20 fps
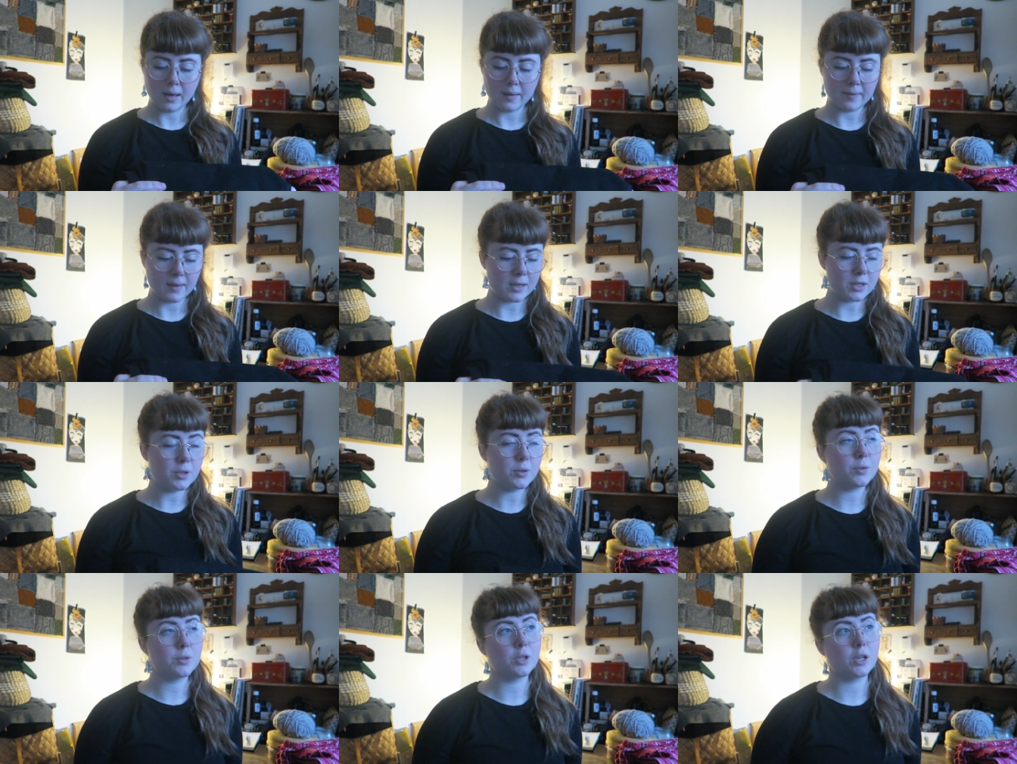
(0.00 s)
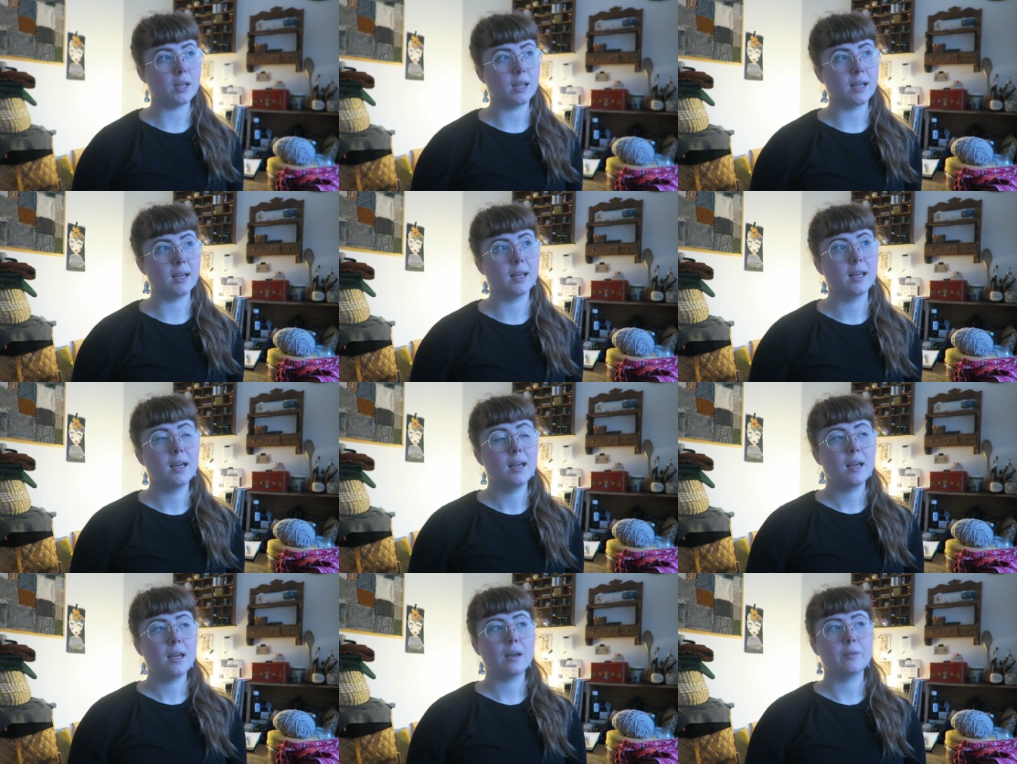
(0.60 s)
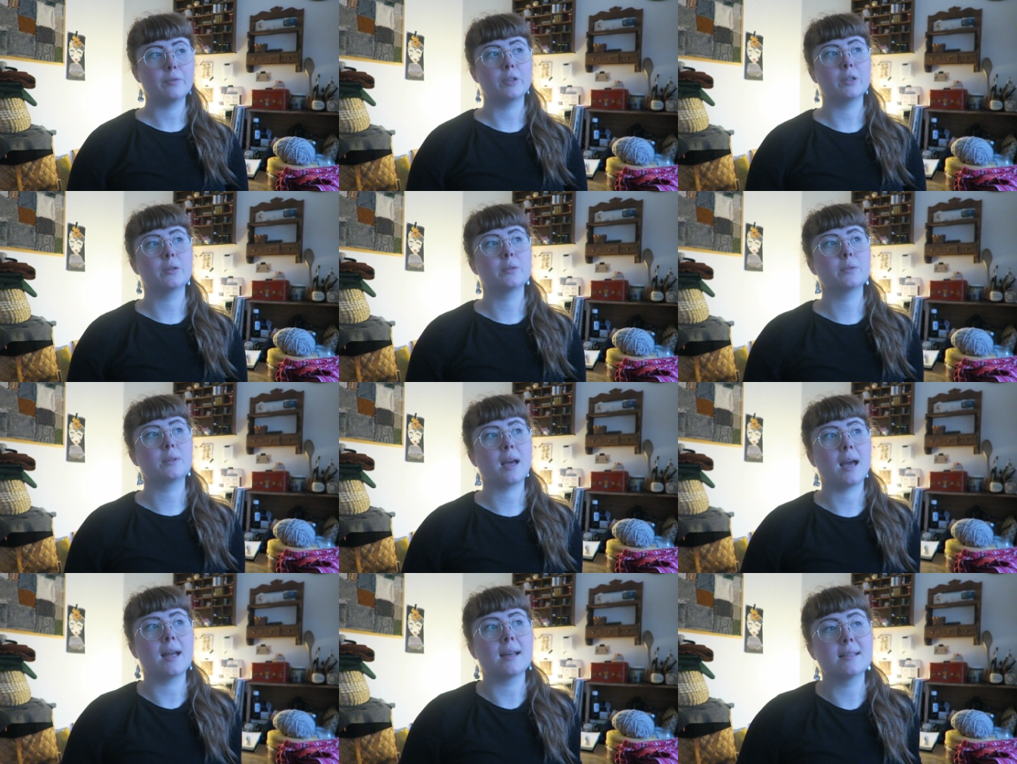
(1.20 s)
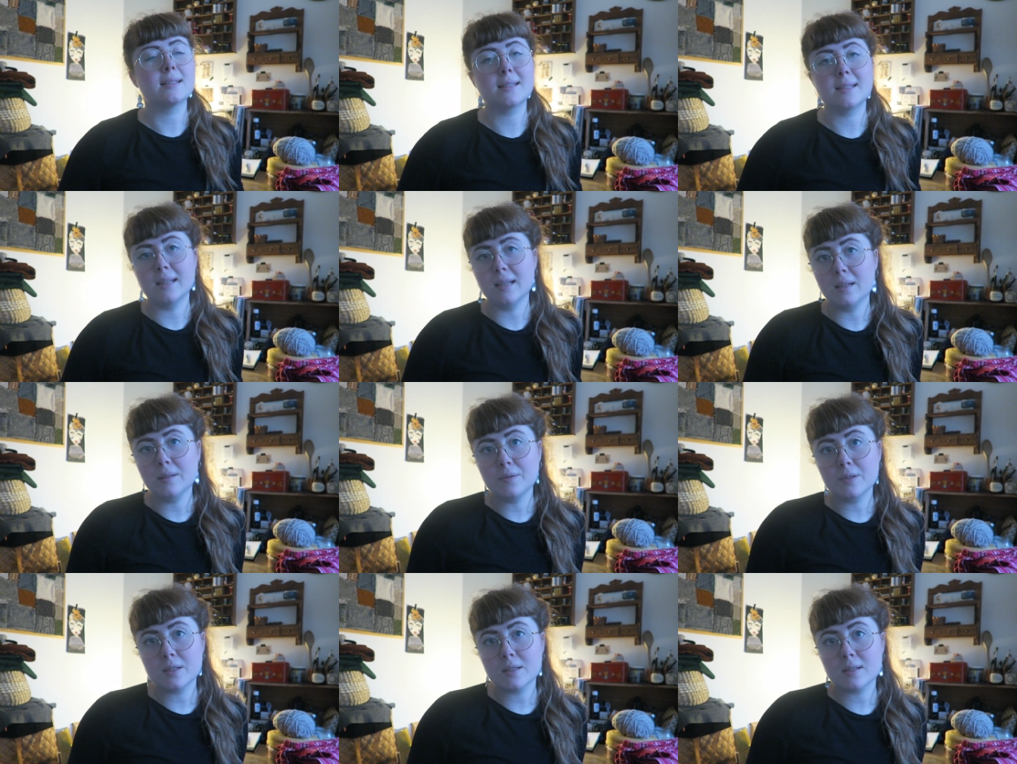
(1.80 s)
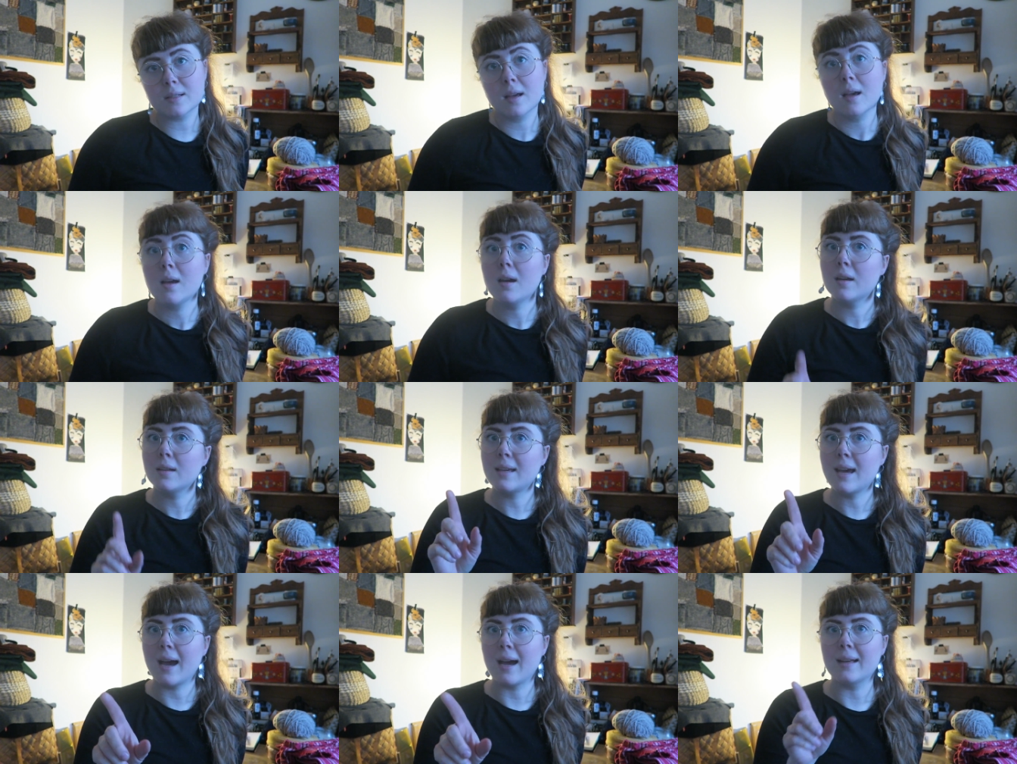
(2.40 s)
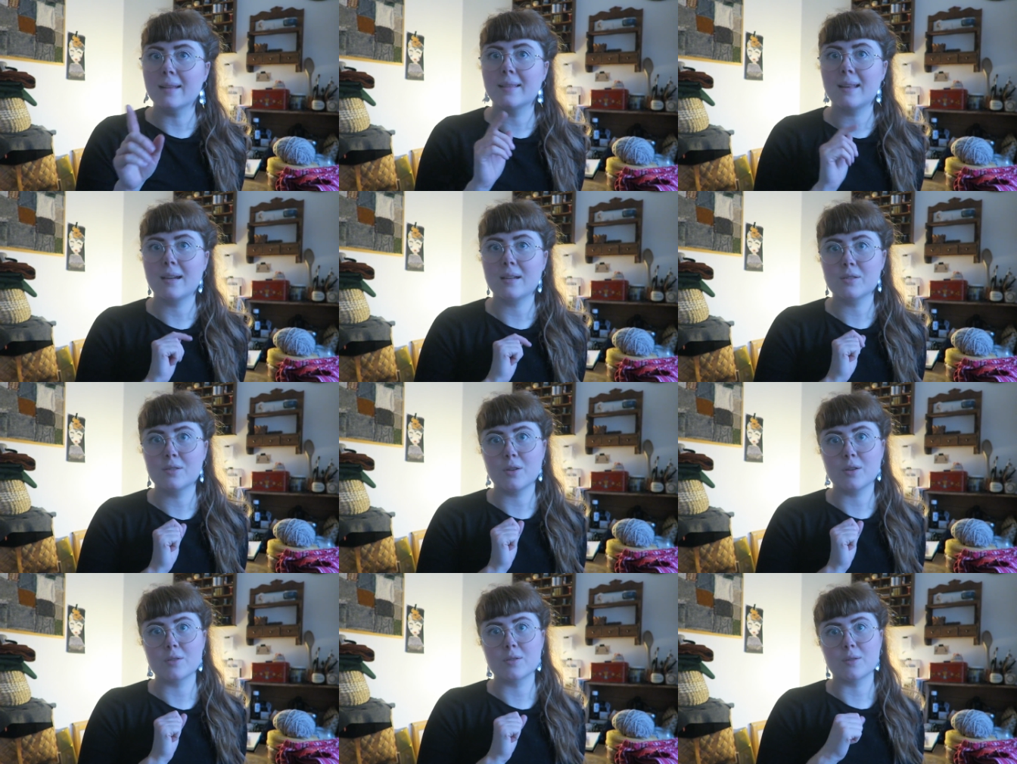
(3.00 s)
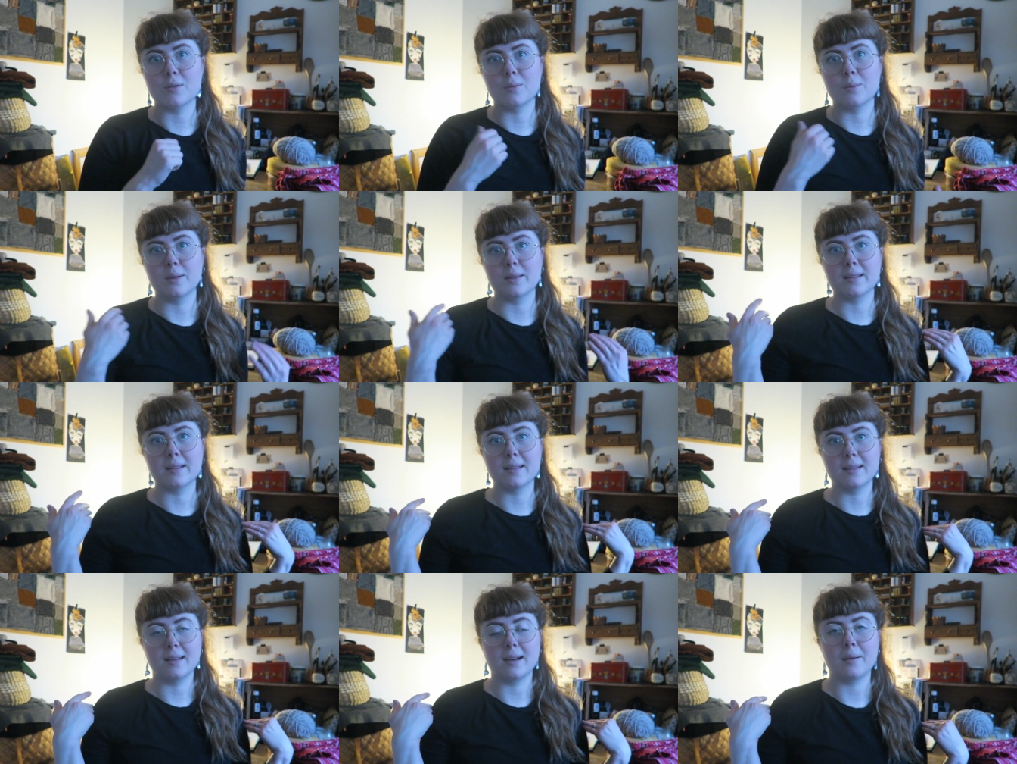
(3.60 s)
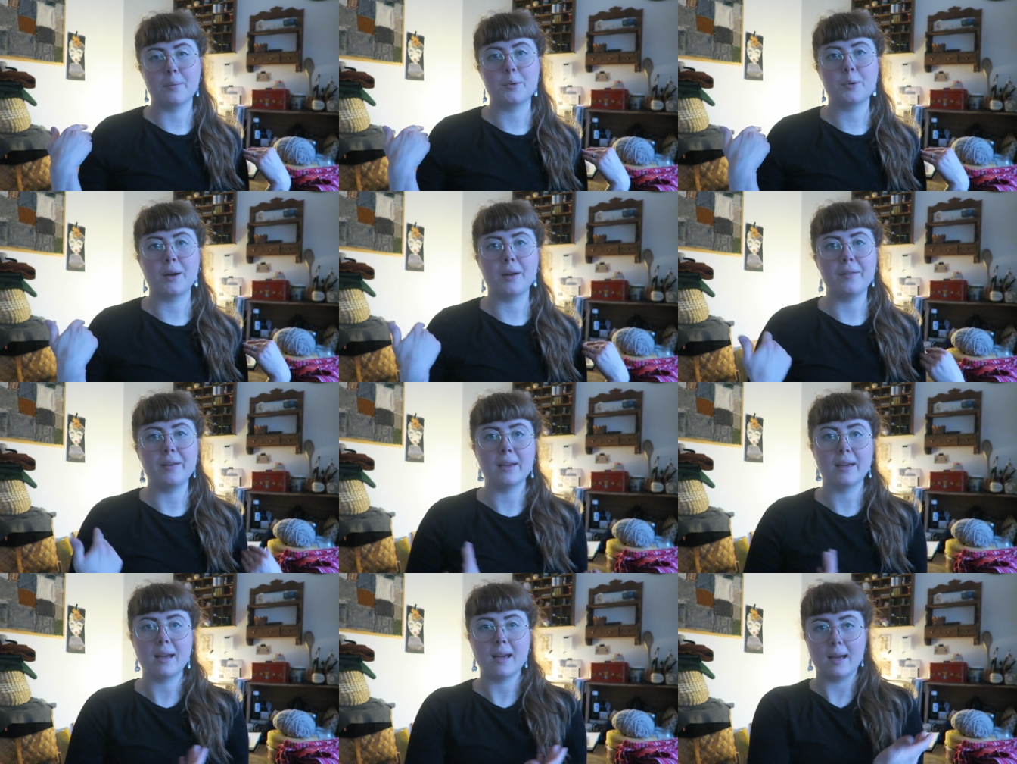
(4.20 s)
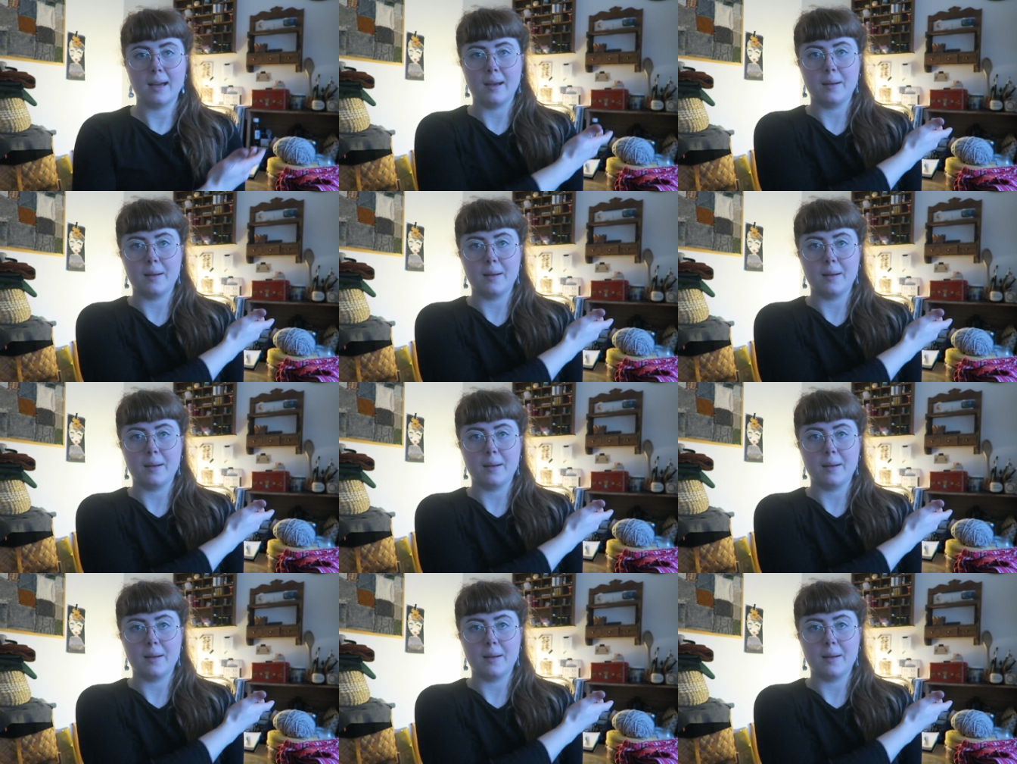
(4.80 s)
That's usually, if I don't add sleeves. Yeah, that is also one thing that I'm craving.